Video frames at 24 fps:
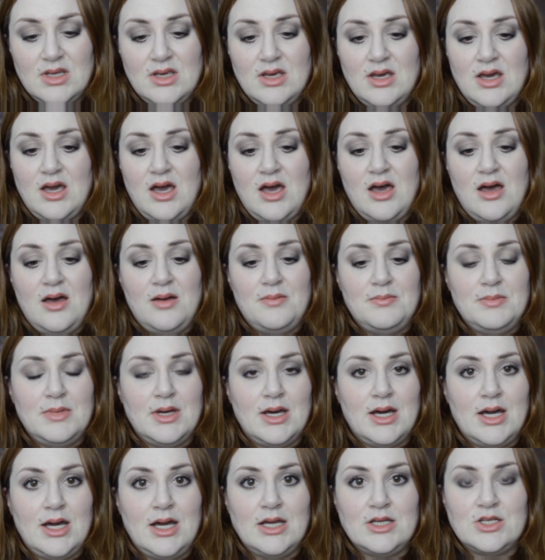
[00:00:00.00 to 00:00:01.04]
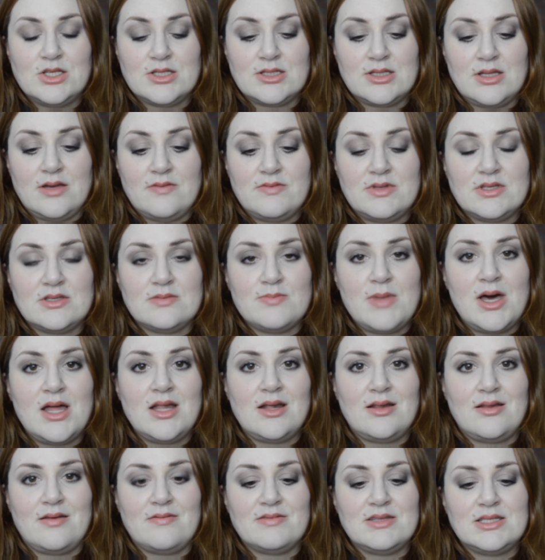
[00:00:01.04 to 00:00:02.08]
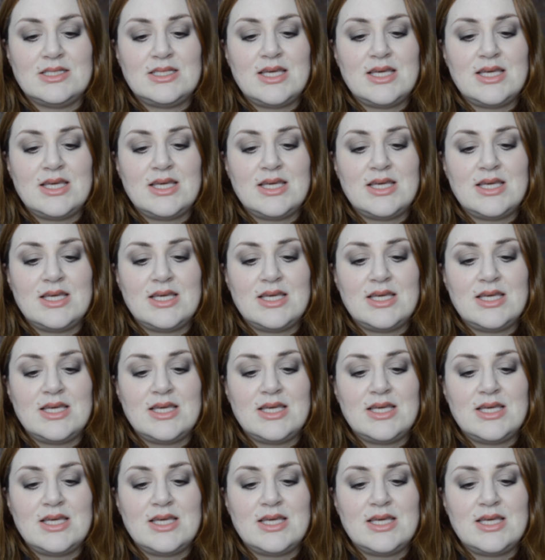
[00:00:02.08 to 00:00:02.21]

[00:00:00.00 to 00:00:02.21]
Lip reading: I just love the smell. I love the